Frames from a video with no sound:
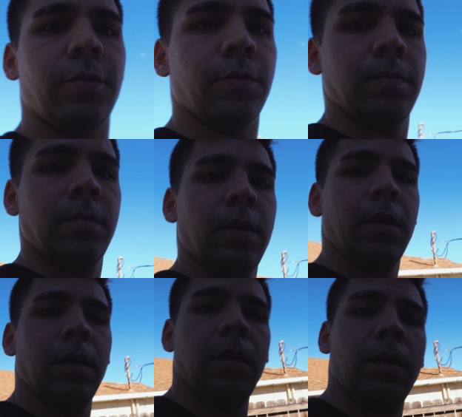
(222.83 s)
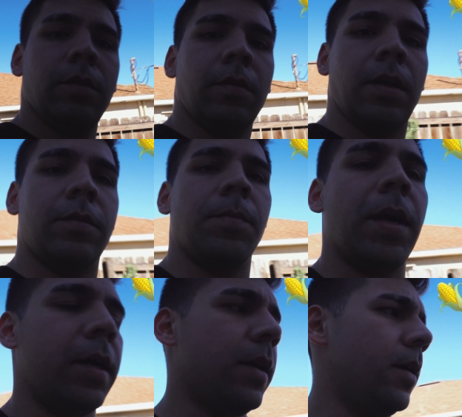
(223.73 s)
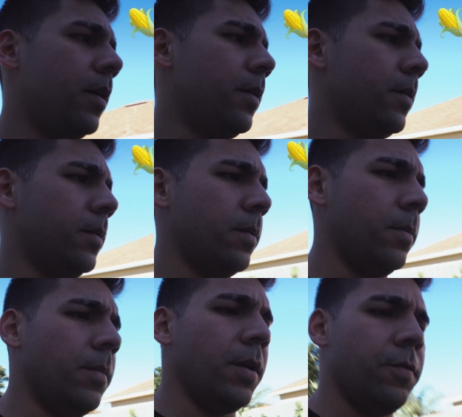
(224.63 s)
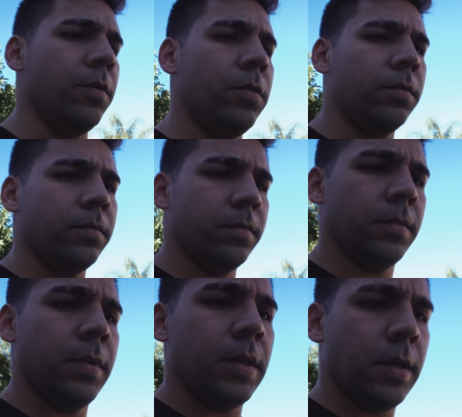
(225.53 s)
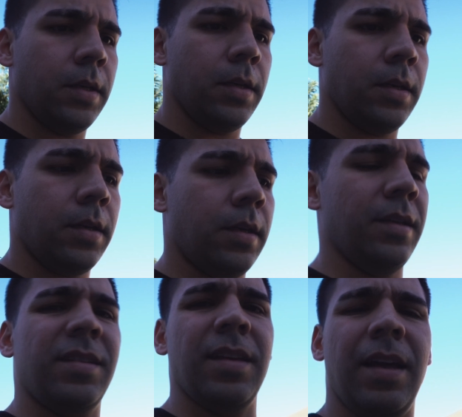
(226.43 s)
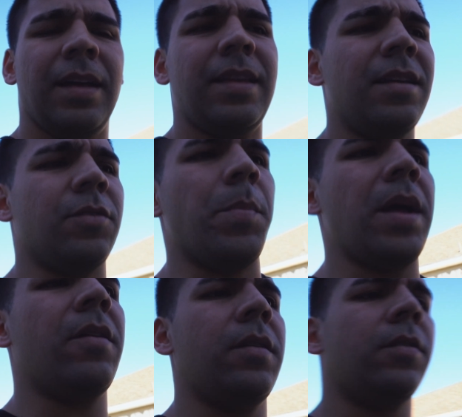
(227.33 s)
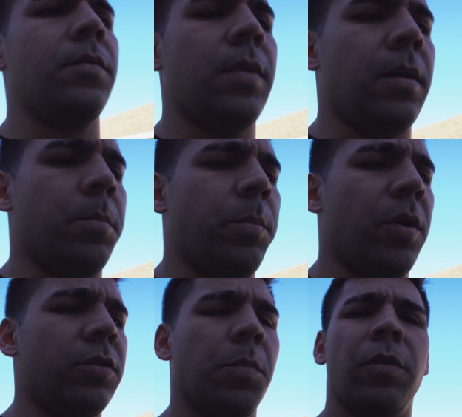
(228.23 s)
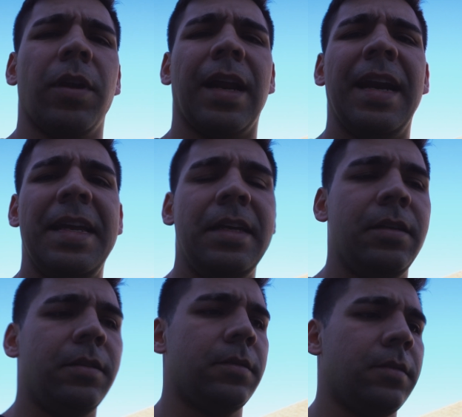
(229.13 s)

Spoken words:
too. So that's my my fuel. I think it's better. It burns more clean,